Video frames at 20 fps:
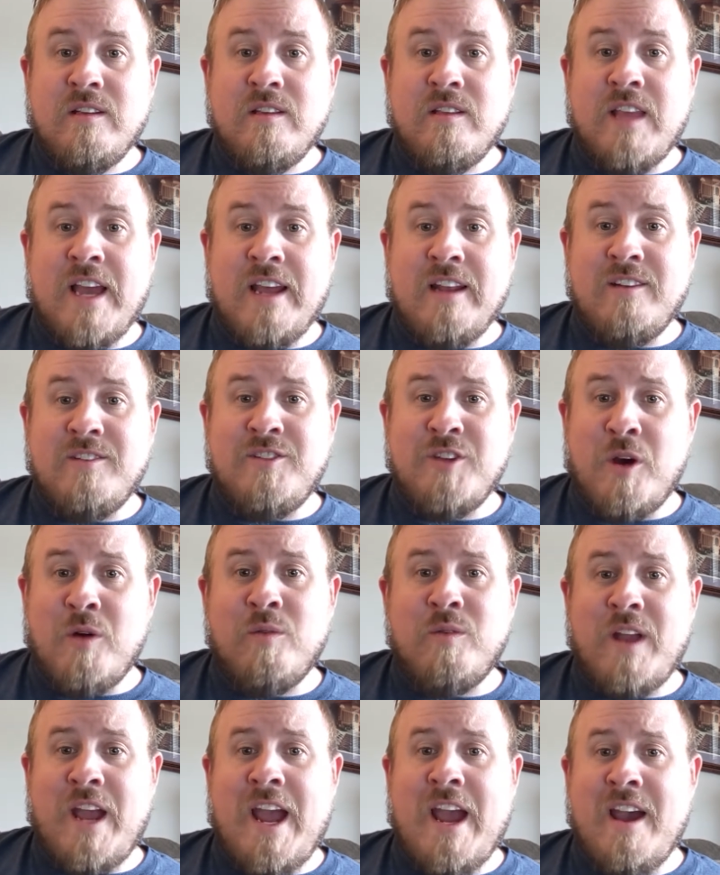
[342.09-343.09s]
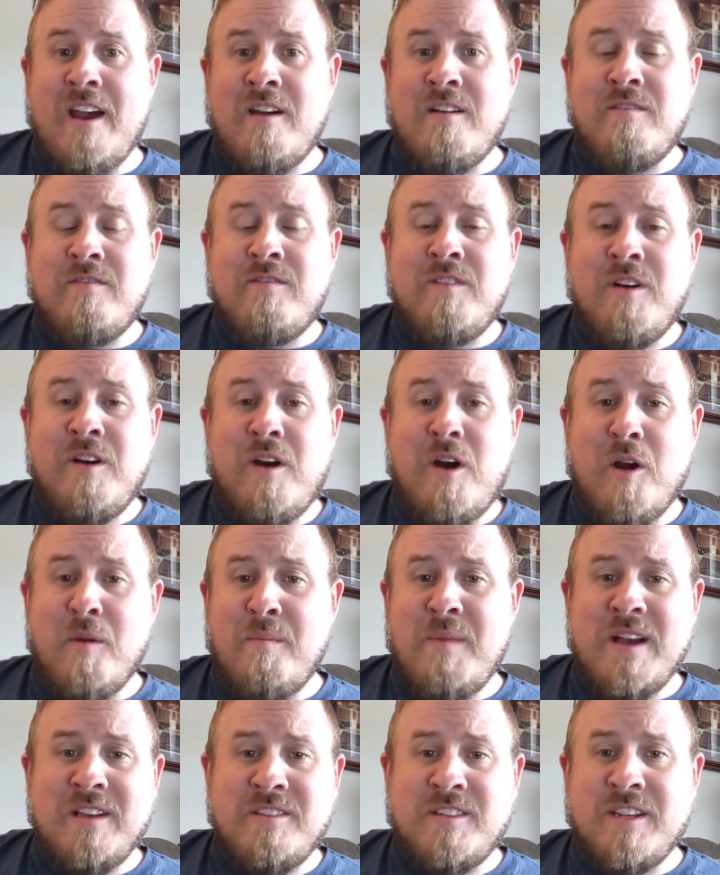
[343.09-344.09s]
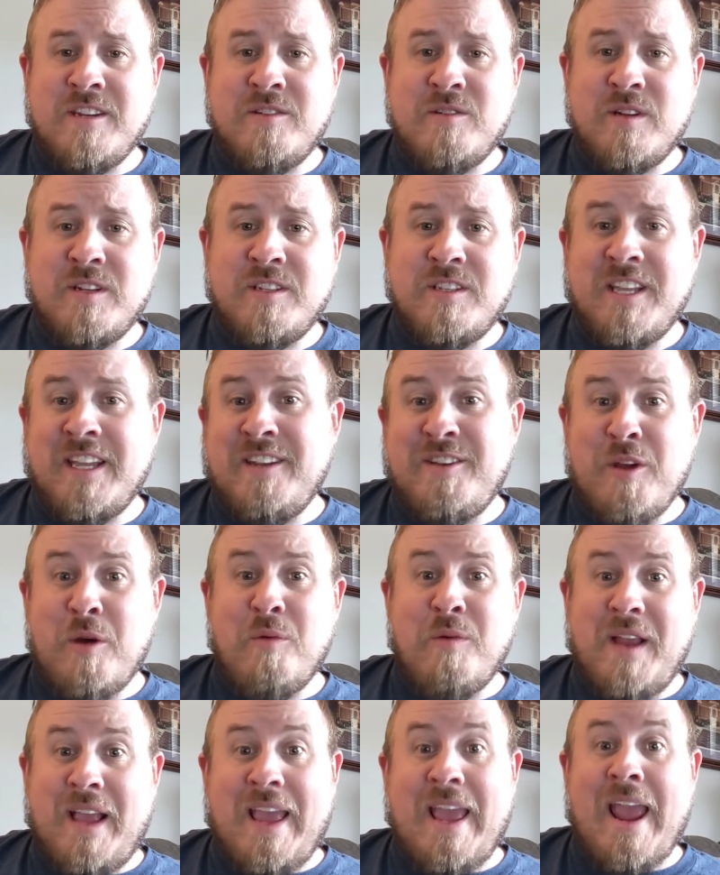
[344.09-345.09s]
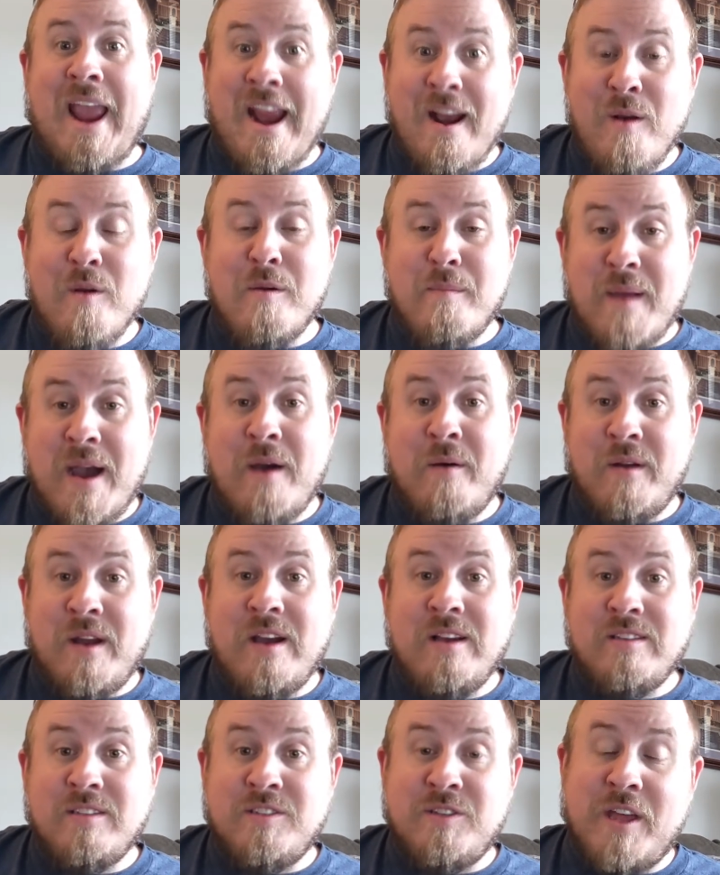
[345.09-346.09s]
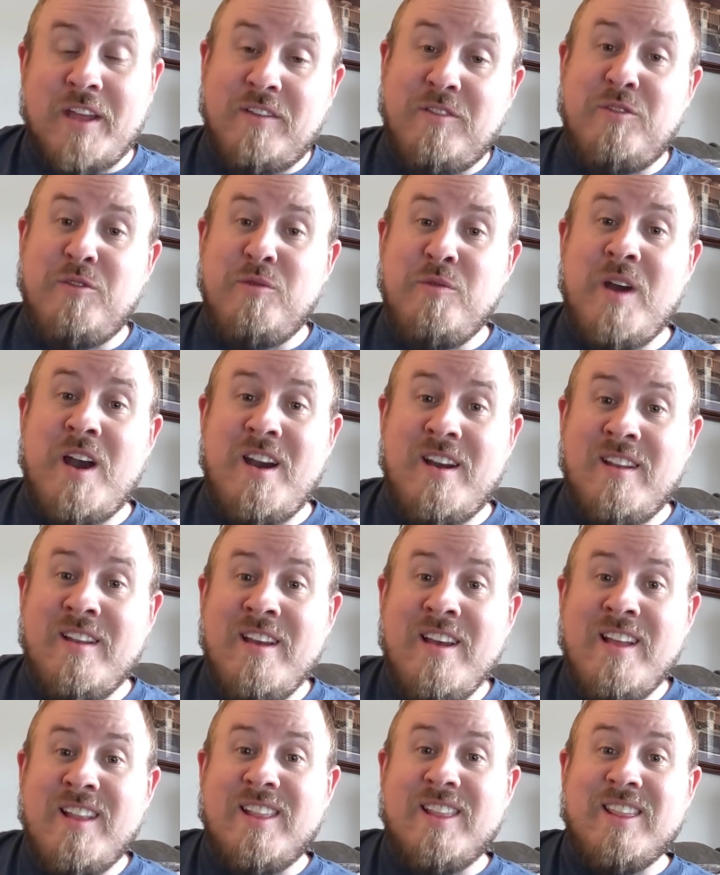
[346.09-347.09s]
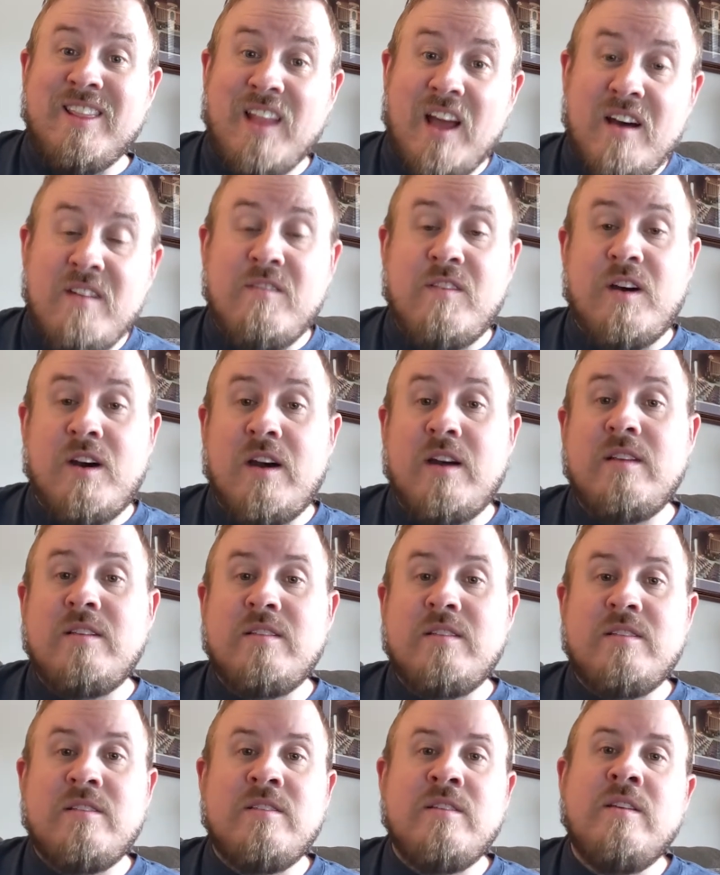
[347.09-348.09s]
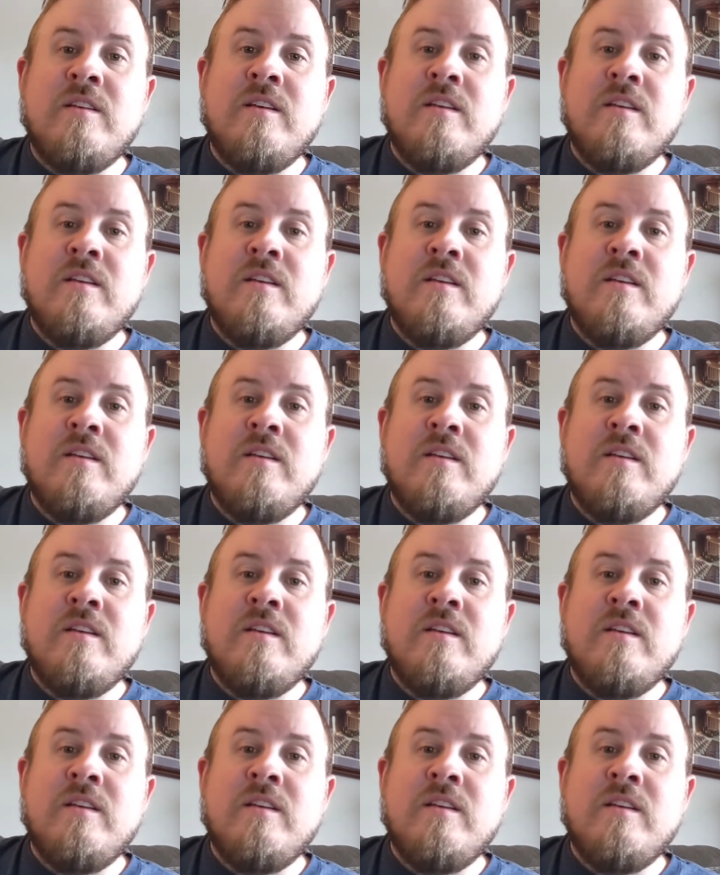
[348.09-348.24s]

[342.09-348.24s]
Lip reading: that don't have our best interests, that don't care about us, that do not love us.